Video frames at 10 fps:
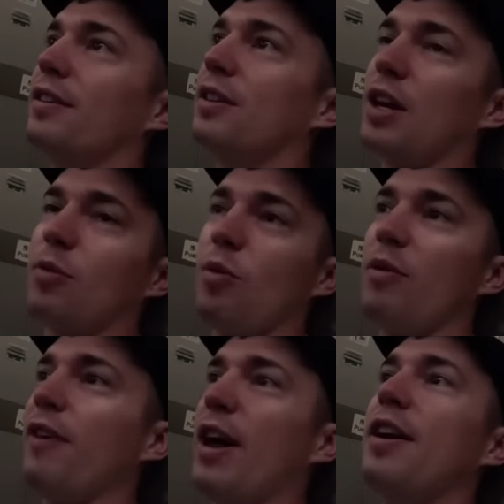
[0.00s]
like what
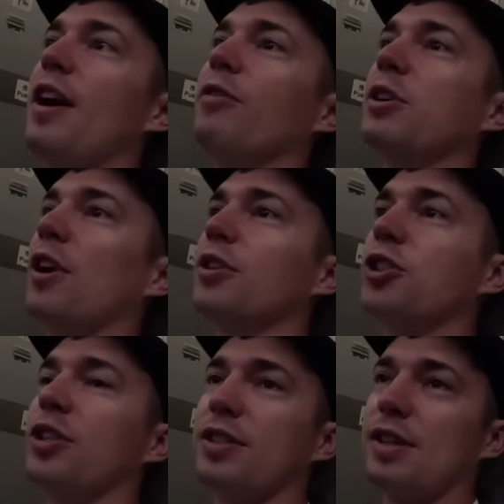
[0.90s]
we find in every
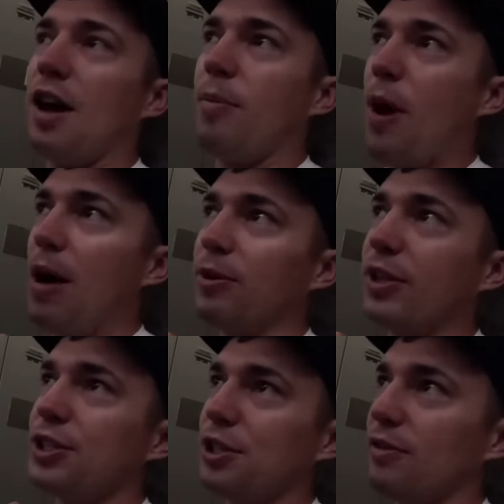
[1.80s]
country, just a
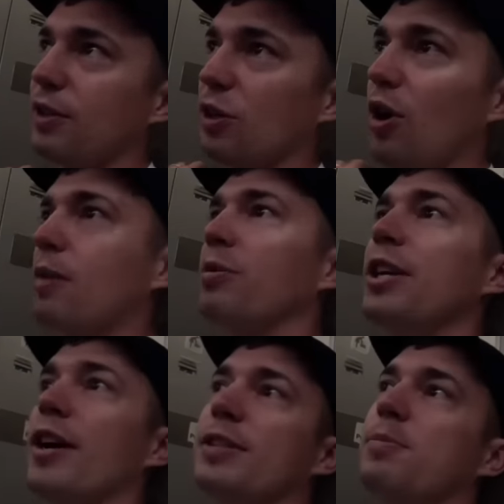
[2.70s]
population of incredibly
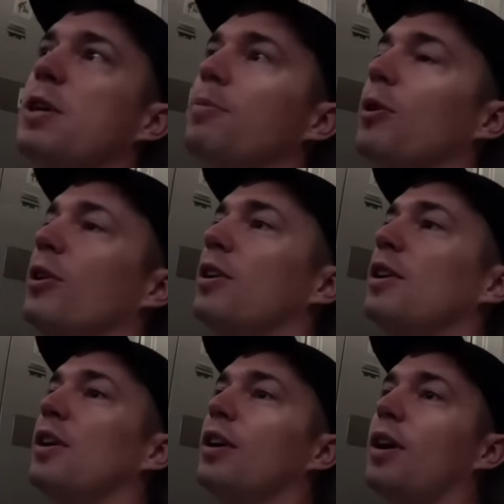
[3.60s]
nice people.
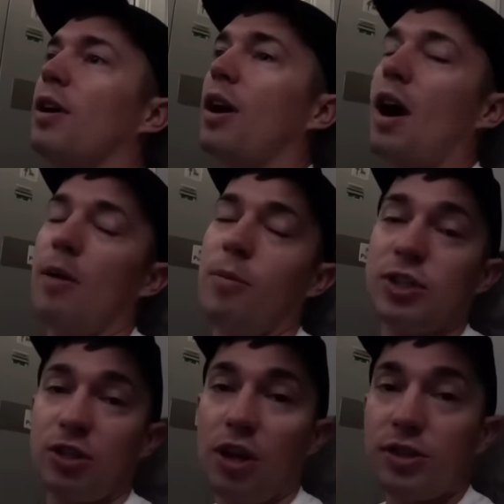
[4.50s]
A
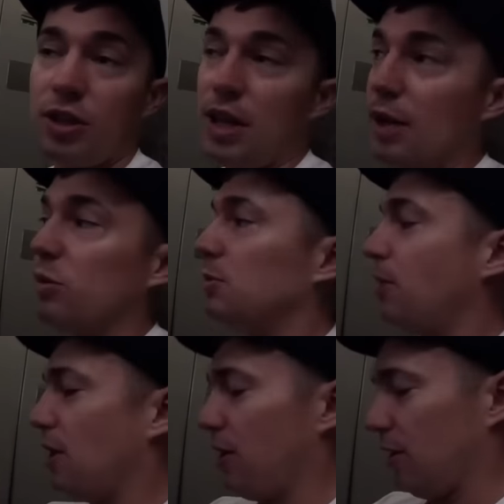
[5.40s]
much larger language
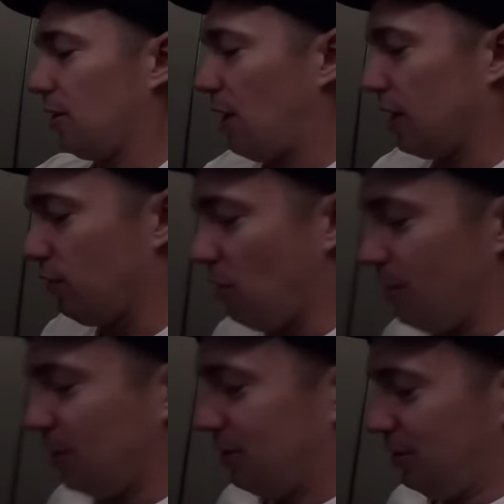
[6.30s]
barrier. Thank you very
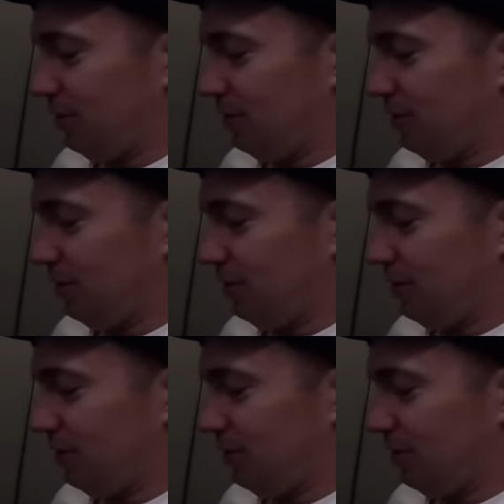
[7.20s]
much.